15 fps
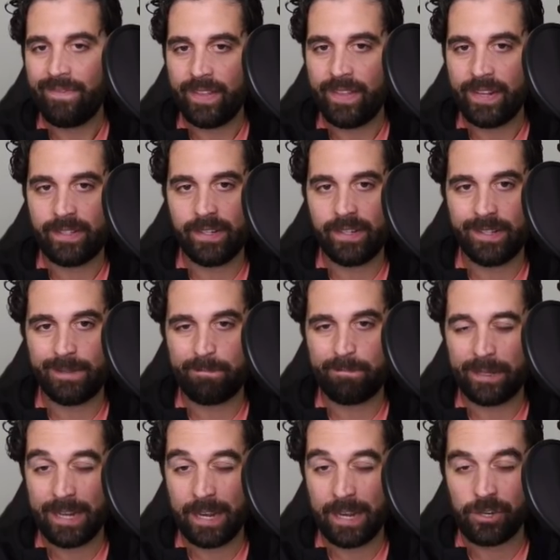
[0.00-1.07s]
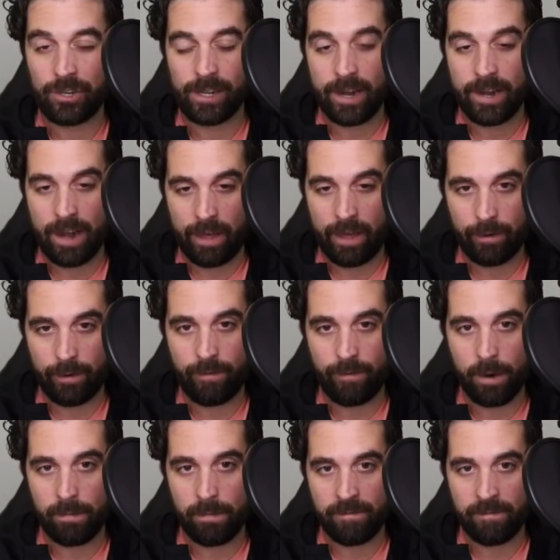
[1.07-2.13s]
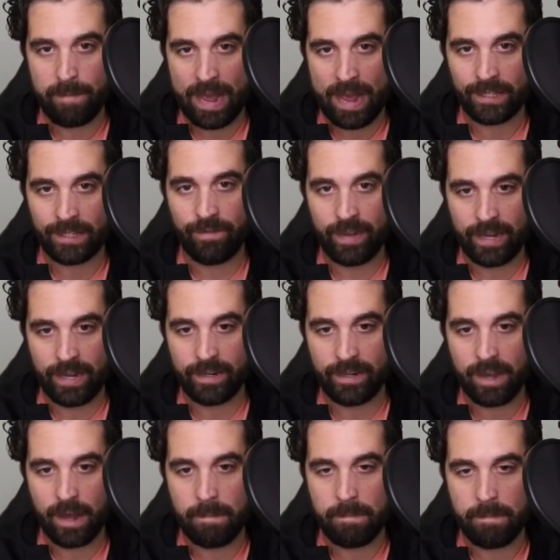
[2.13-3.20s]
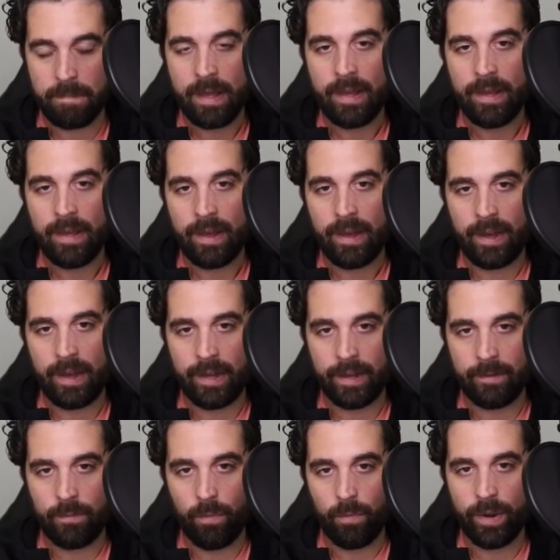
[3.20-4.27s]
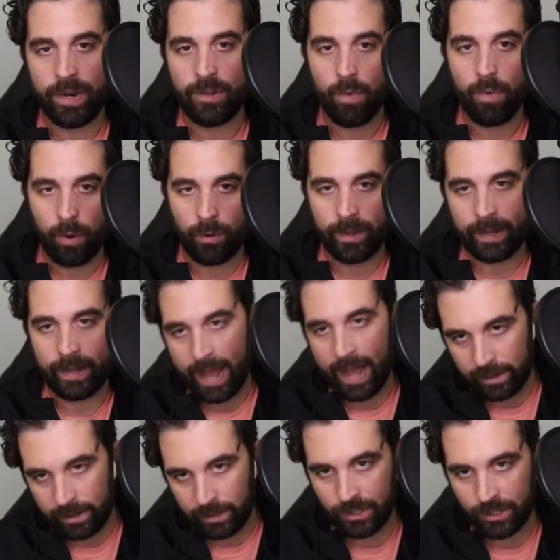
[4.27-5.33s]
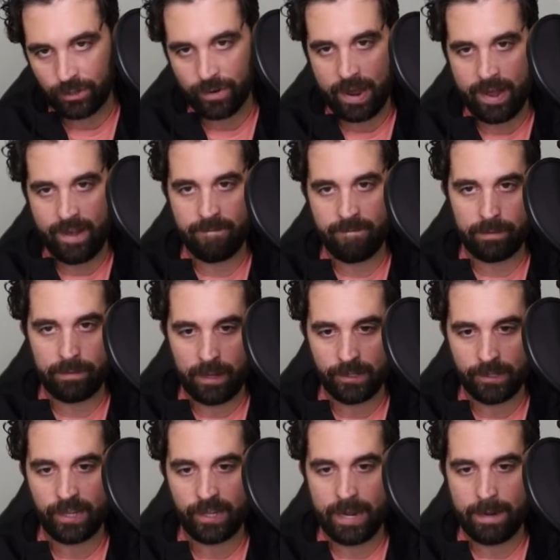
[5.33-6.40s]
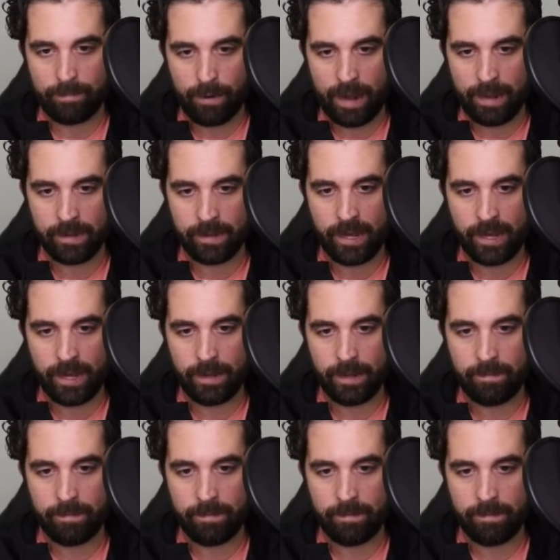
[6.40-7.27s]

This is potentially another form of passive income when you hold a Catalyst drive plus a Prime key.